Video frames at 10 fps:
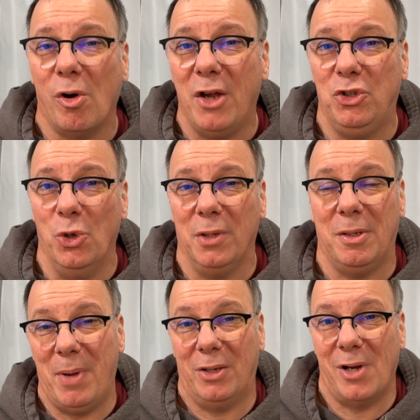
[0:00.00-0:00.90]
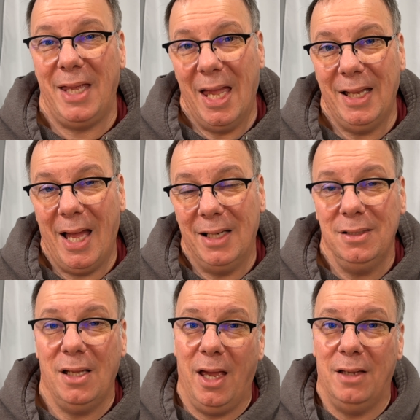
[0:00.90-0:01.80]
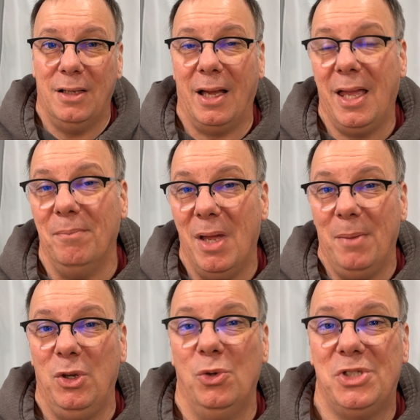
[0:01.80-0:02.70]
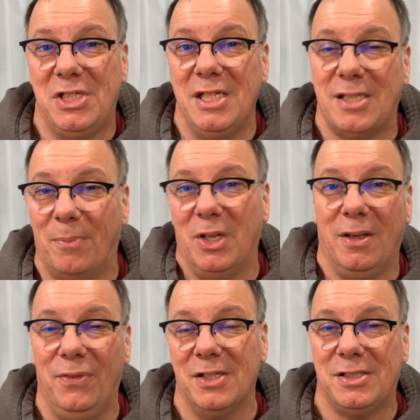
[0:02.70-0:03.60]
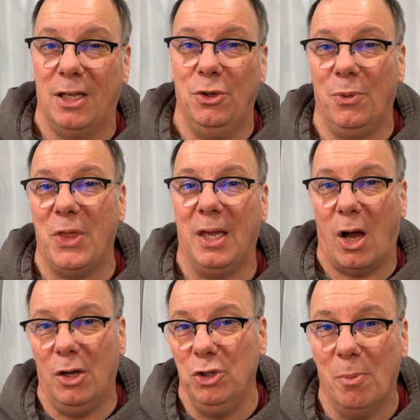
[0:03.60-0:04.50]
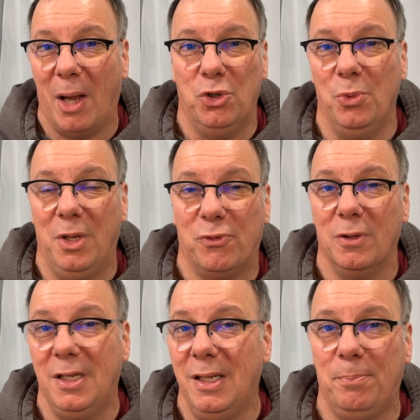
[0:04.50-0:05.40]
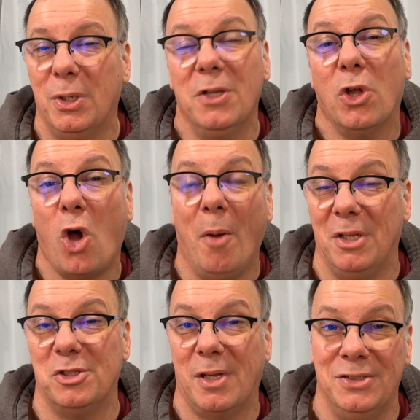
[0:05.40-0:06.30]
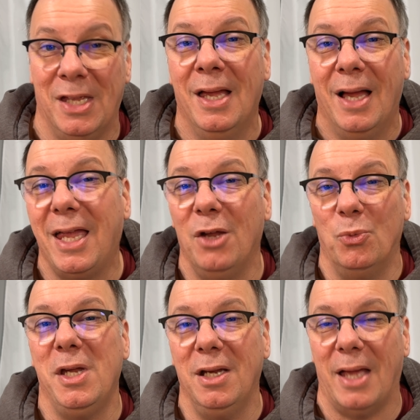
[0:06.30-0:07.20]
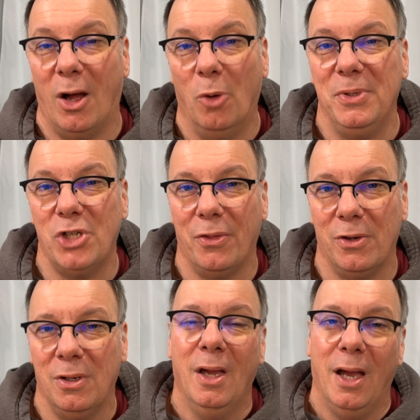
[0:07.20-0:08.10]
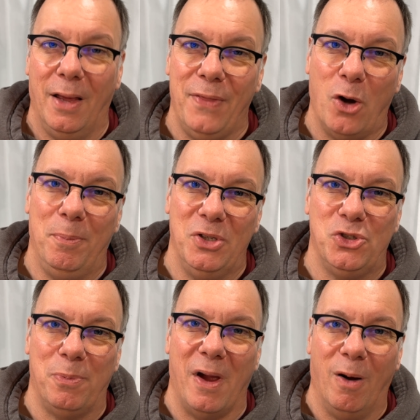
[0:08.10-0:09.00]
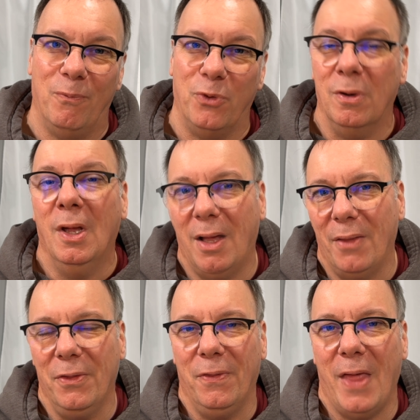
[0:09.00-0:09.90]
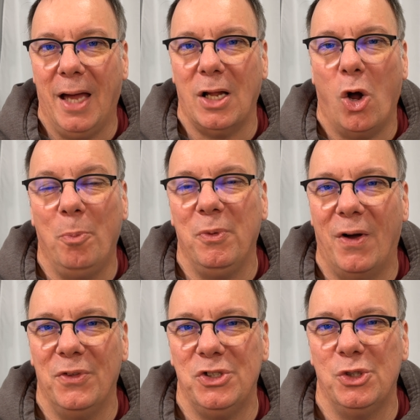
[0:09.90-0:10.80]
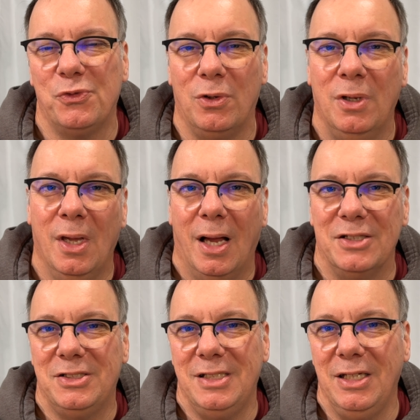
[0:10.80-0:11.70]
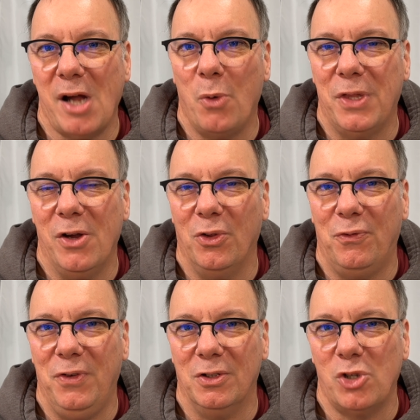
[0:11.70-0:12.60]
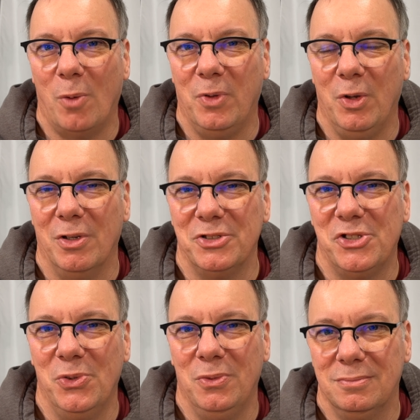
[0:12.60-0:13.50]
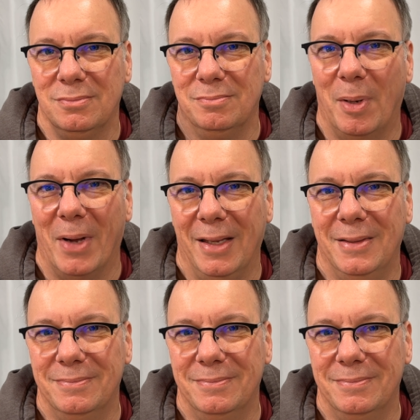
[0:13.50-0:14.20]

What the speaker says: I do it, the better I get at it. And again, maybe you see something in this that you would think you might do differently, put it in the comments, because again, we're here to help each other, and that would be super helpful. Other than that, I hope you found this useful. I'll see you out there in the field hopefully real soon. Bye-bye.